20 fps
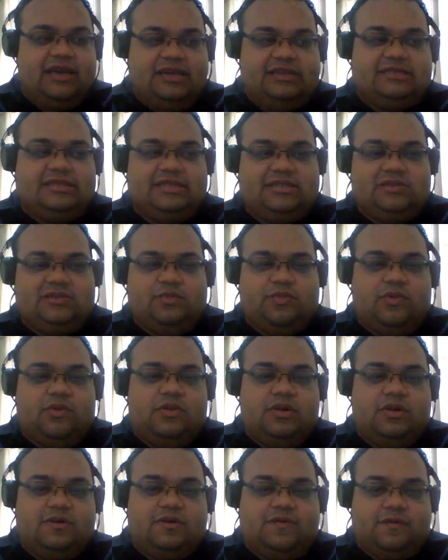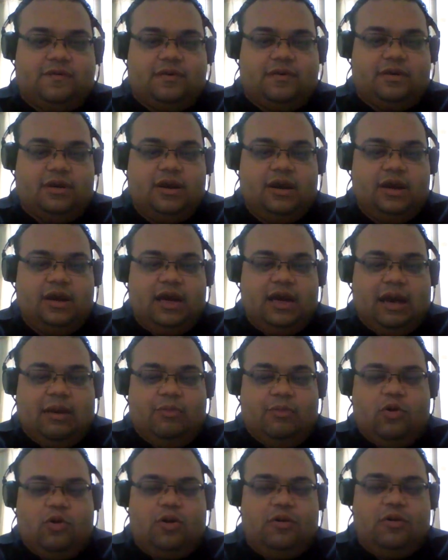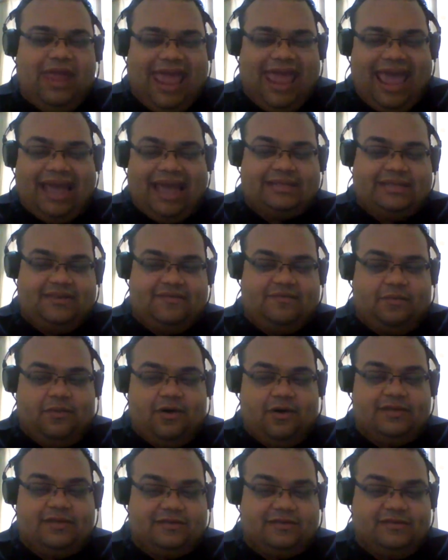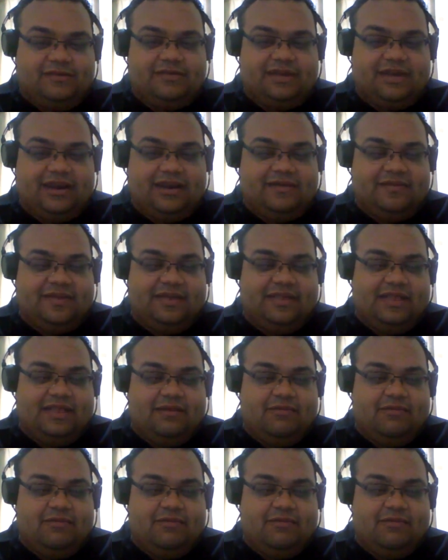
is the support for a more reactive model that I think